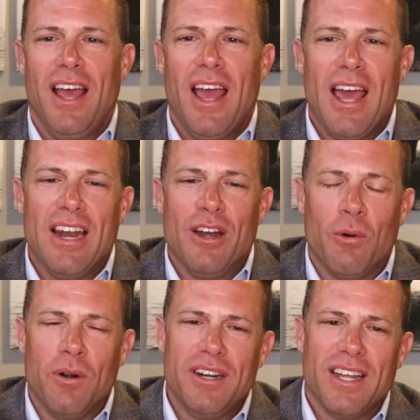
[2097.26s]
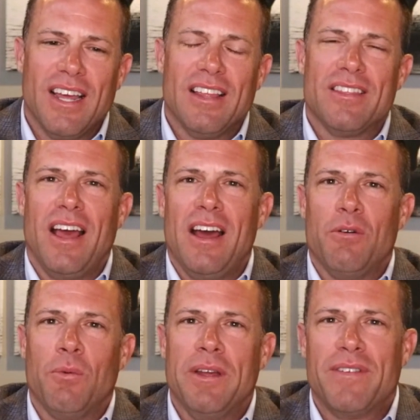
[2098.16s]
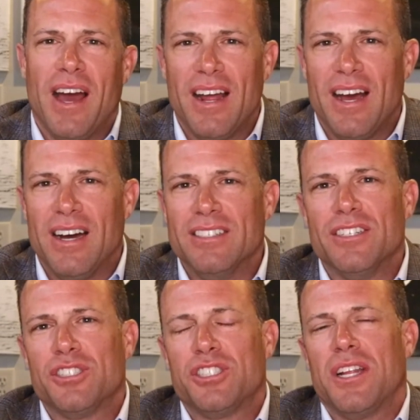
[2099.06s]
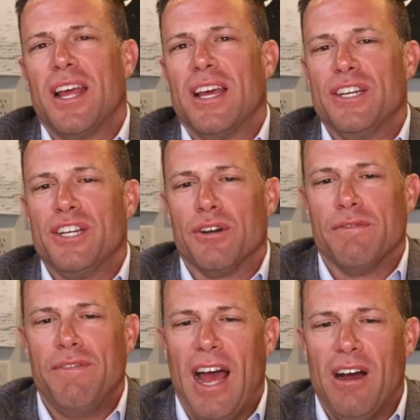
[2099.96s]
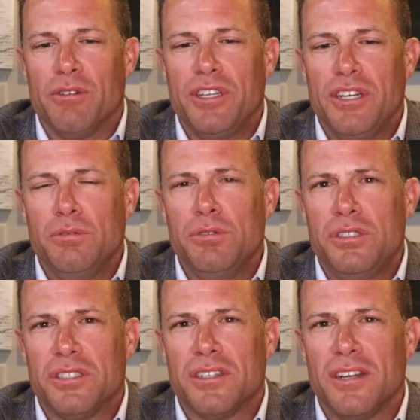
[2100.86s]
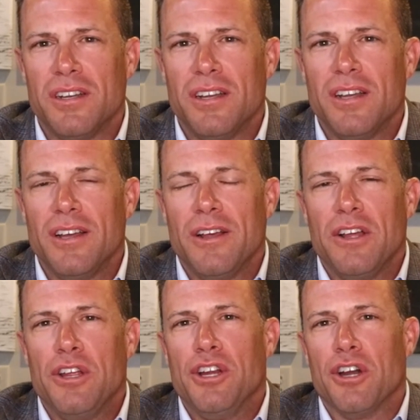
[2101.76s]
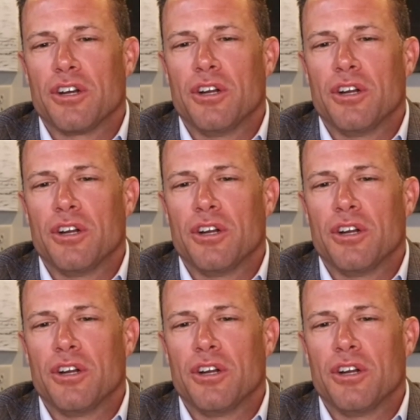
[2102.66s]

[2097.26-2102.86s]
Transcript: And in order to get that, we've got to understand your values, your